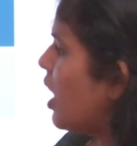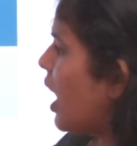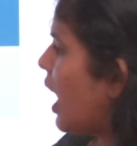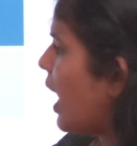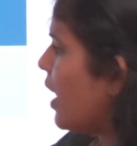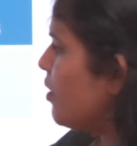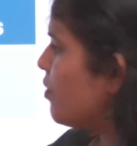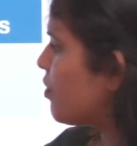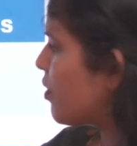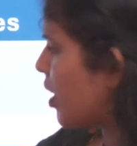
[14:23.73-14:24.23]

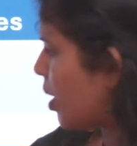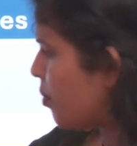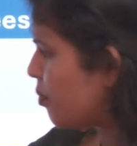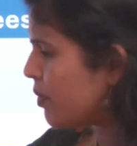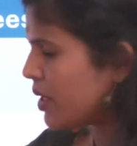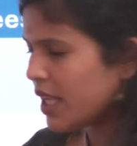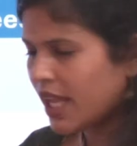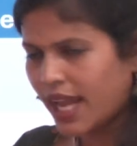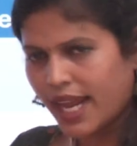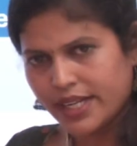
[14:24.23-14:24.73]
and from
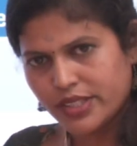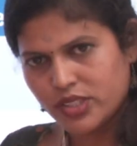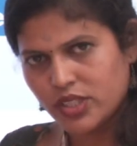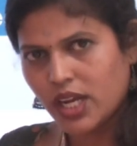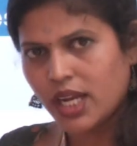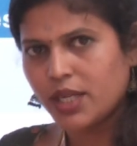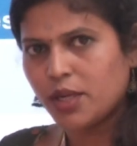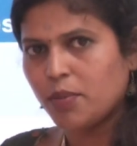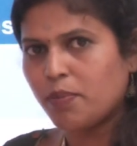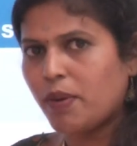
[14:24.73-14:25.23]
the
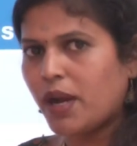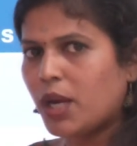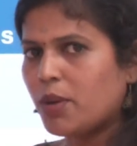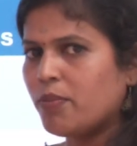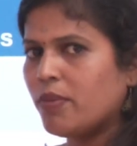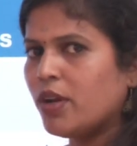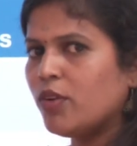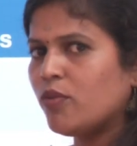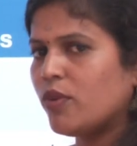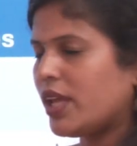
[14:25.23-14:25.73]
HR
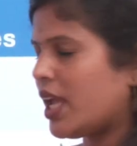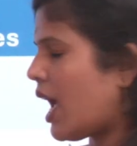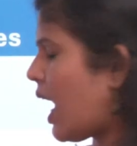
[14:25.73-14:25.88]
department we